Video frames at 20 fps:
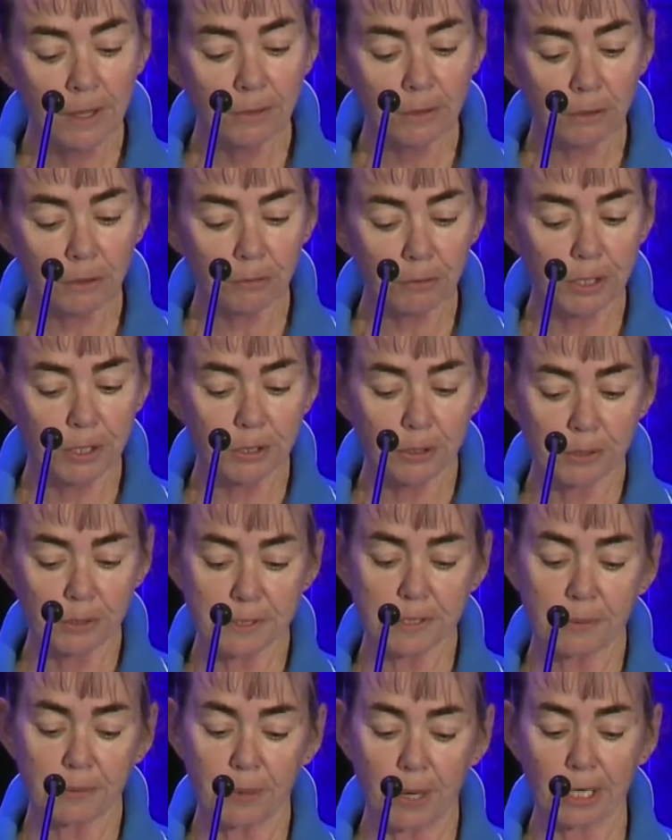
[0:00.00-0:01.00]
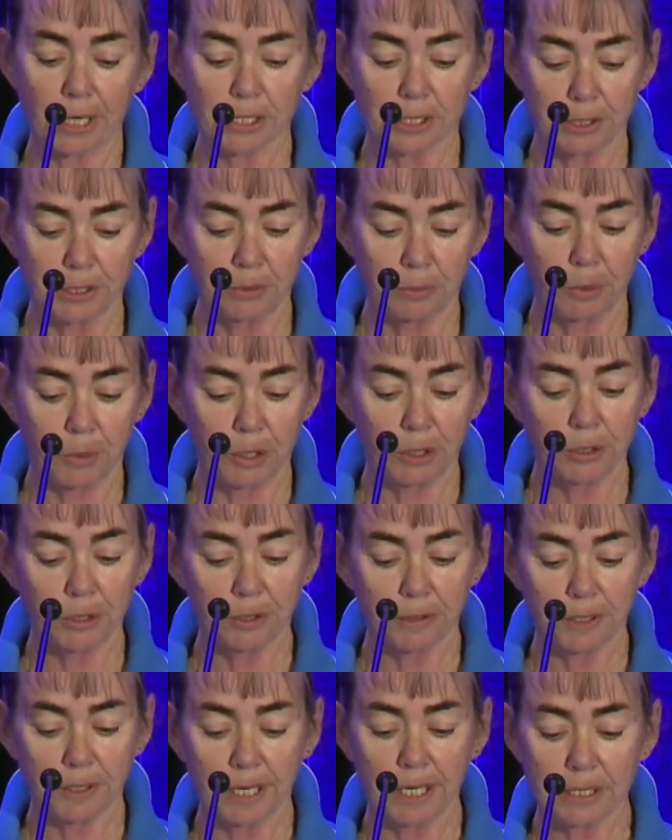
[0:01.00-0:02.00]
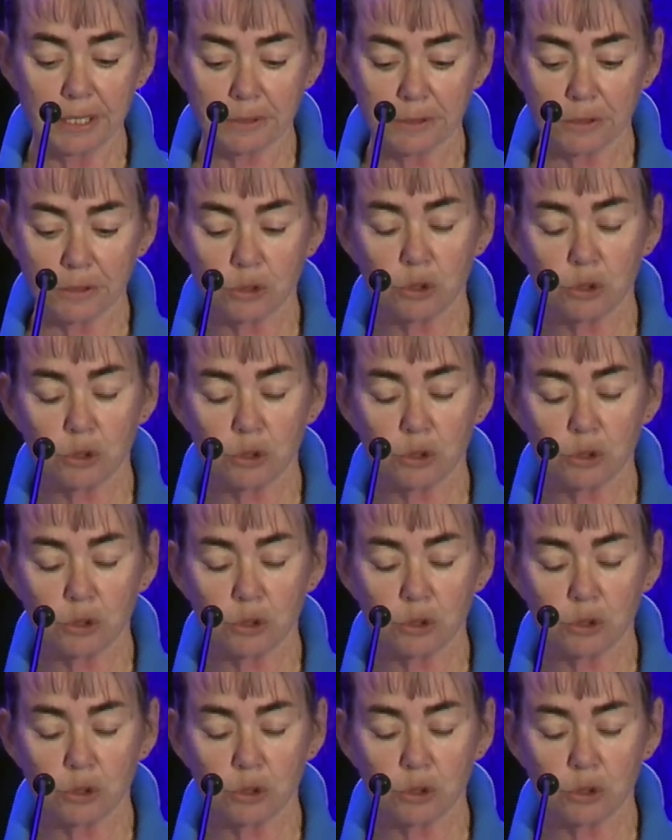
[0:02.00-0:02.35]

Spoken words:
The 3 dogs that were euthanized,